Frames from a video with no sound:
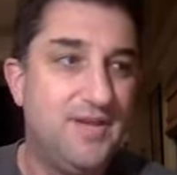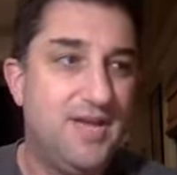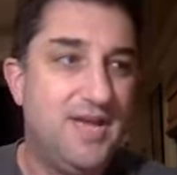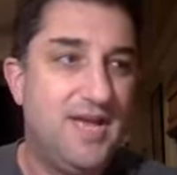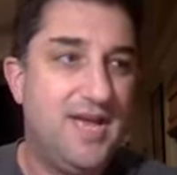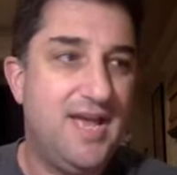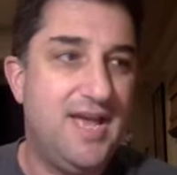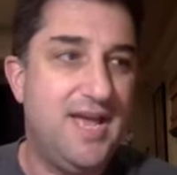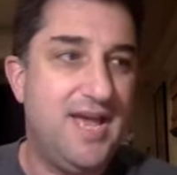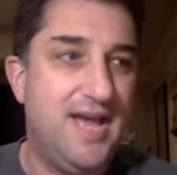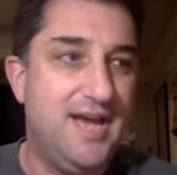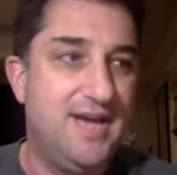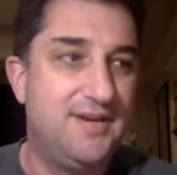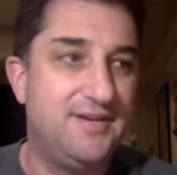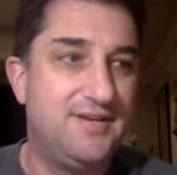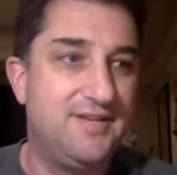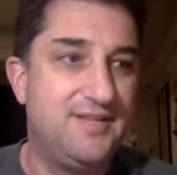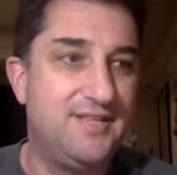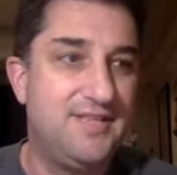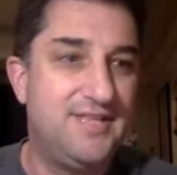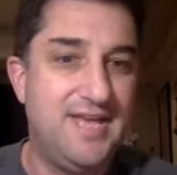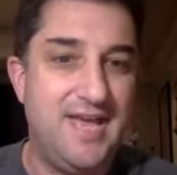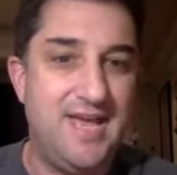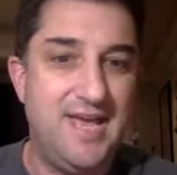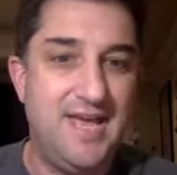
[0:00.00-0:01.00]
And
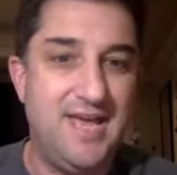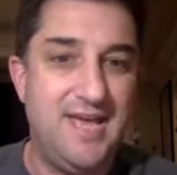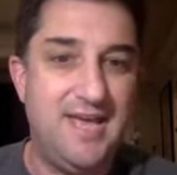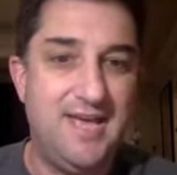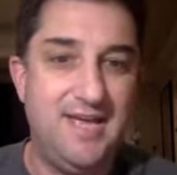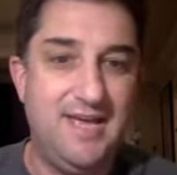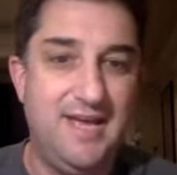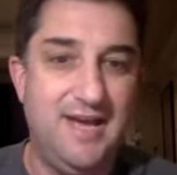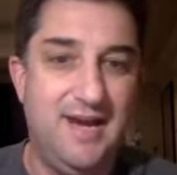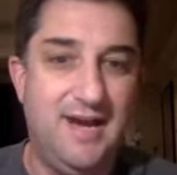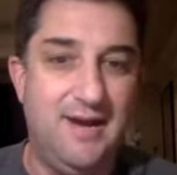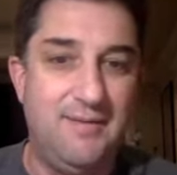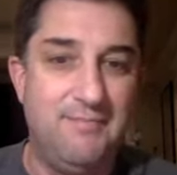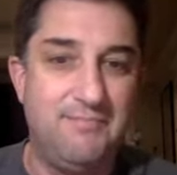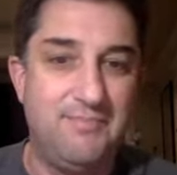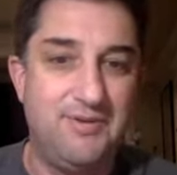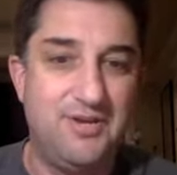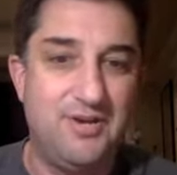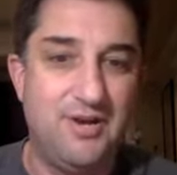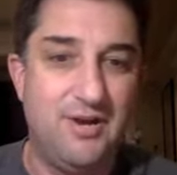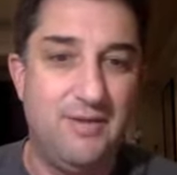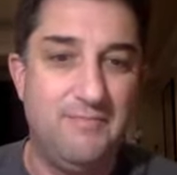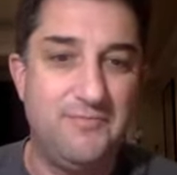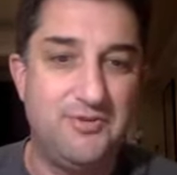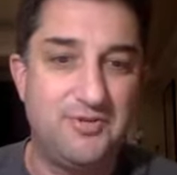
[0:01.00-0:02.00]
they
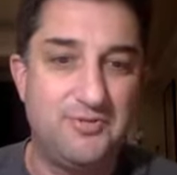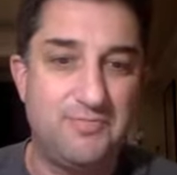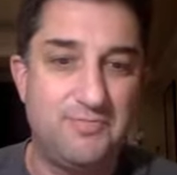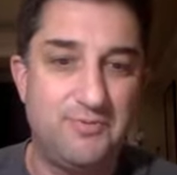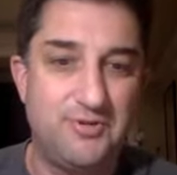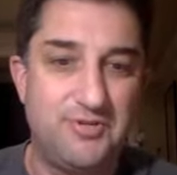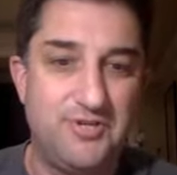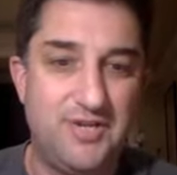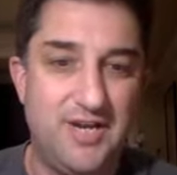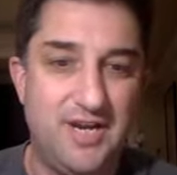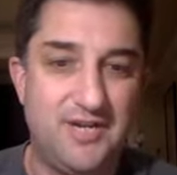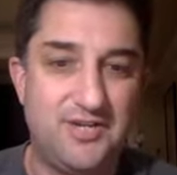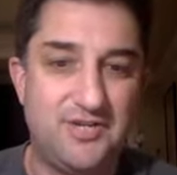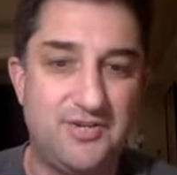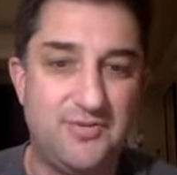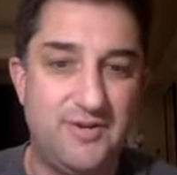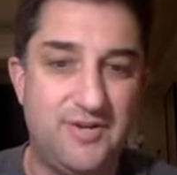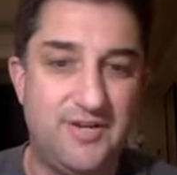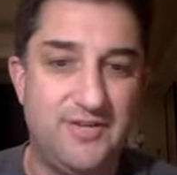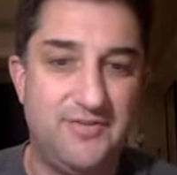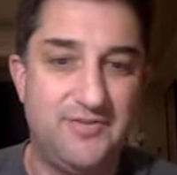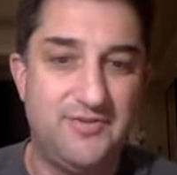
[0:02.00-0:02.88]
become this protectorate